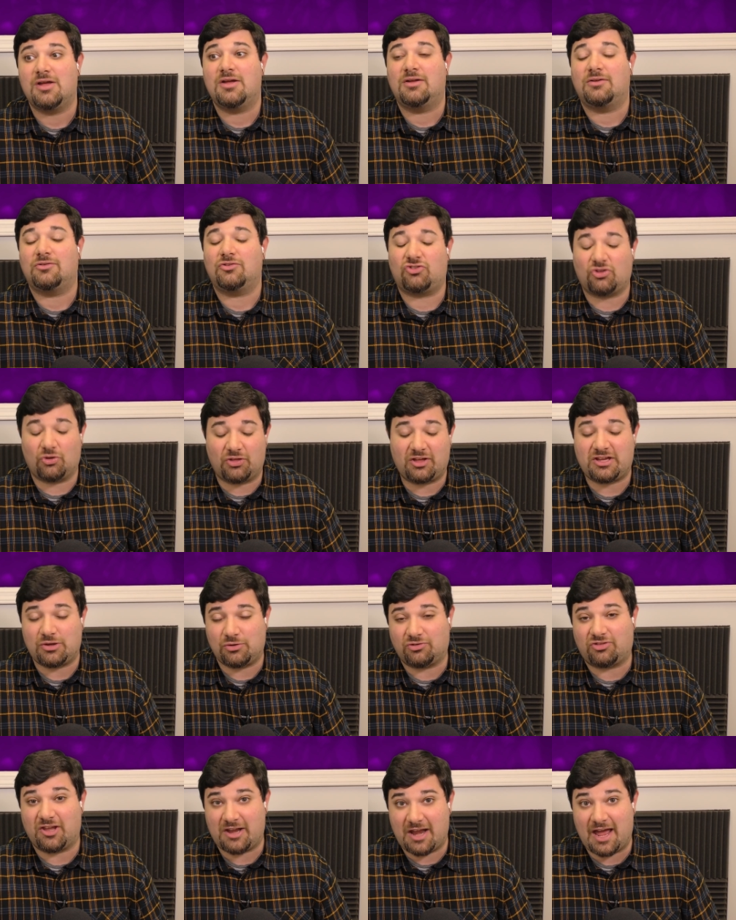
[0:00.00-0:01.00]
Right. So they
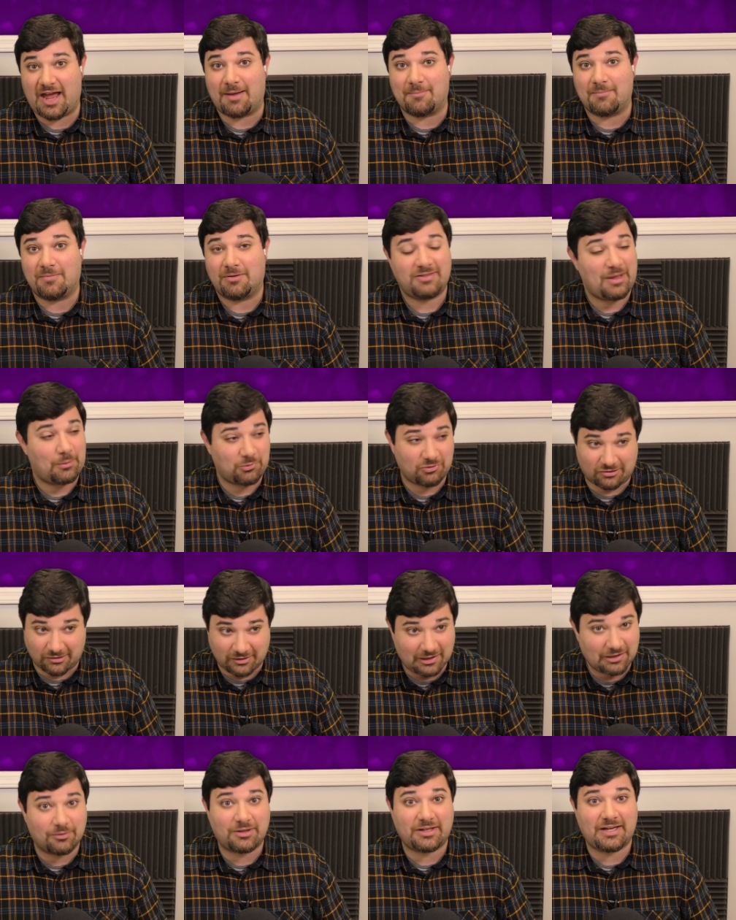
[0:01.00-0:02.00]
used the name. That was
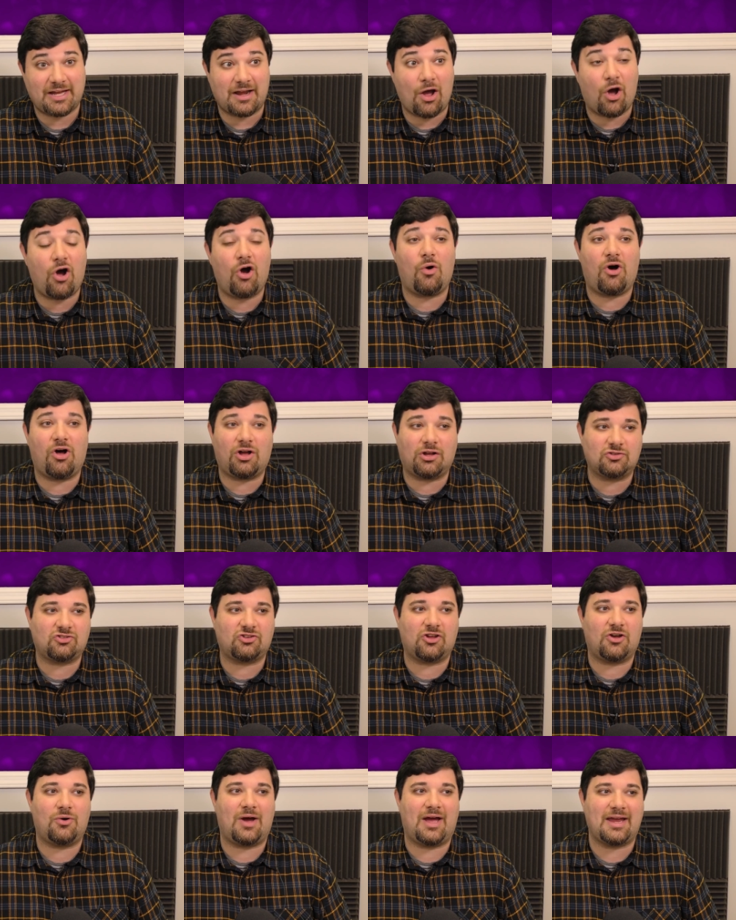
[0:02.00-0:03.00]
literally it. Oh,
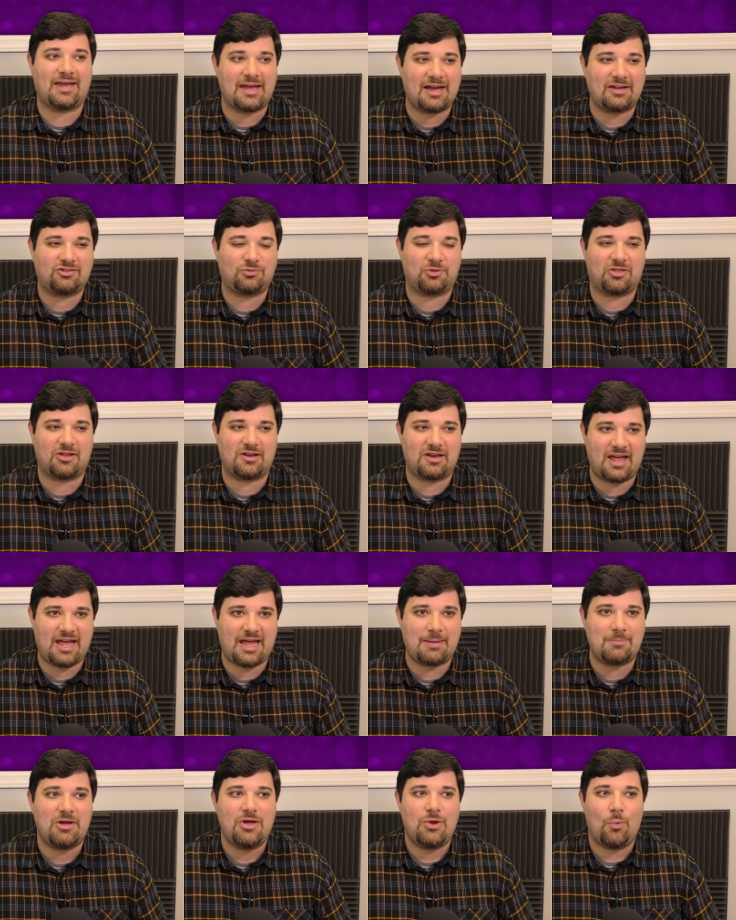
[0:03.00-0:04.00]
also, I guess with the
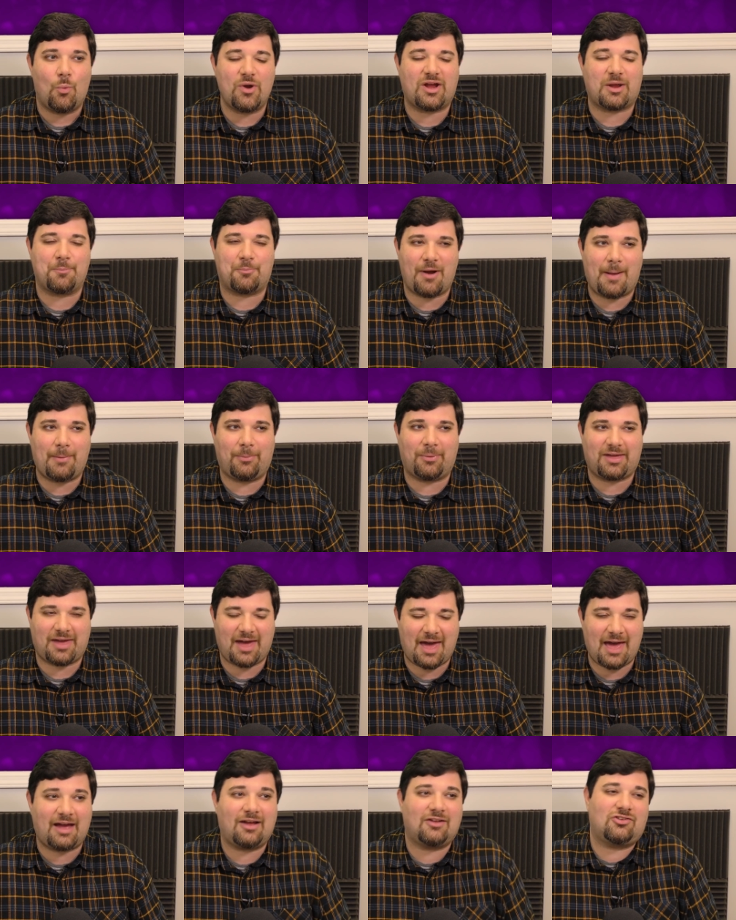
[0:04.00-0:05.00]
name, we could probably
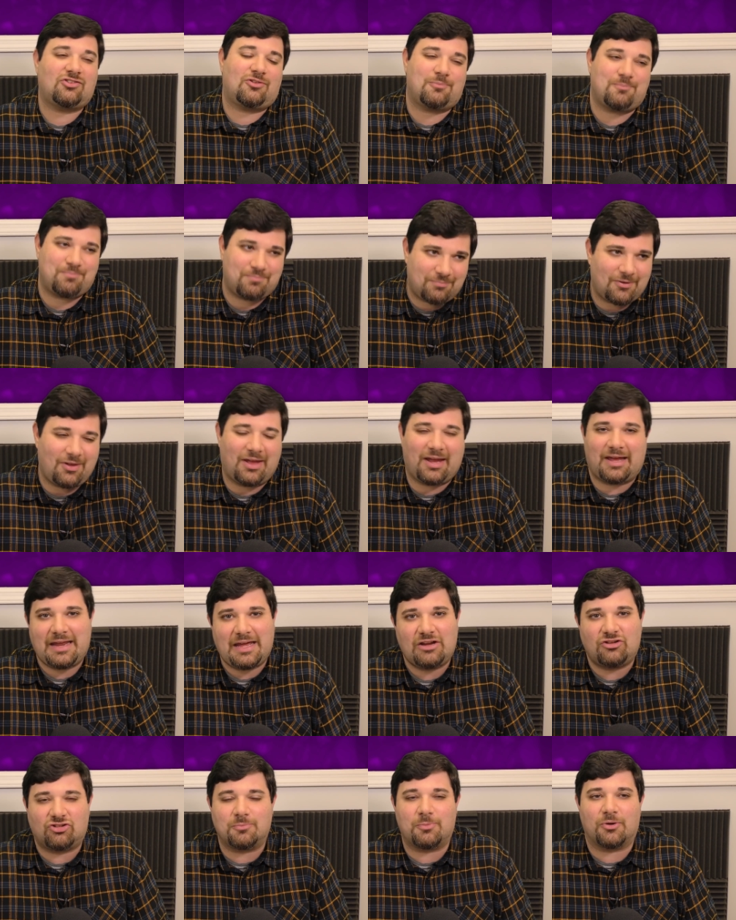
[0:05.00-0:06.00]
cast like an
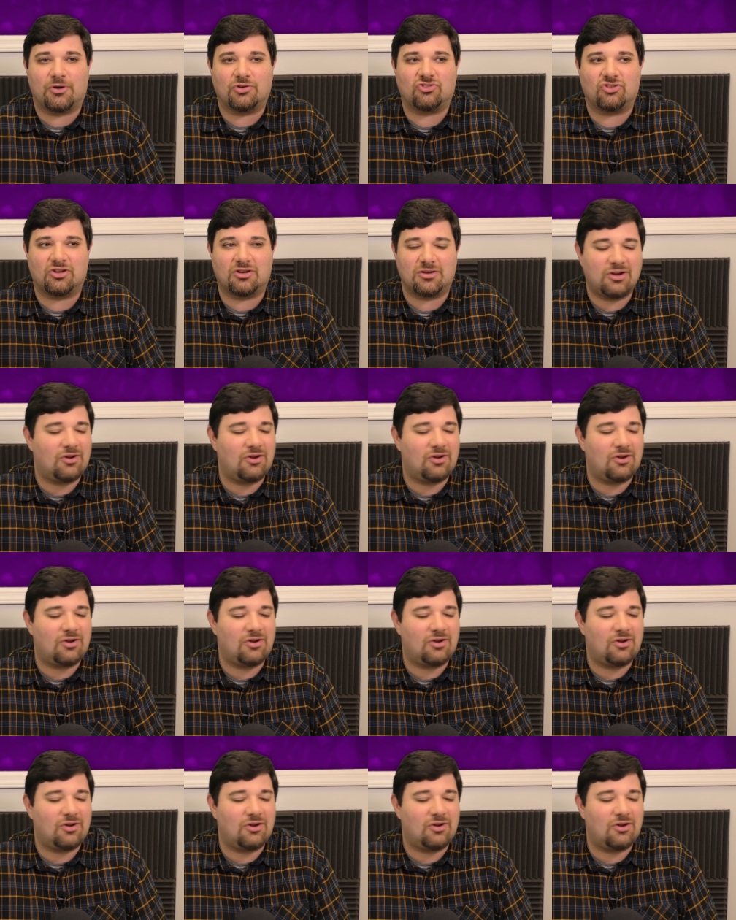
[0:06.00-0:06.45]
Asian person.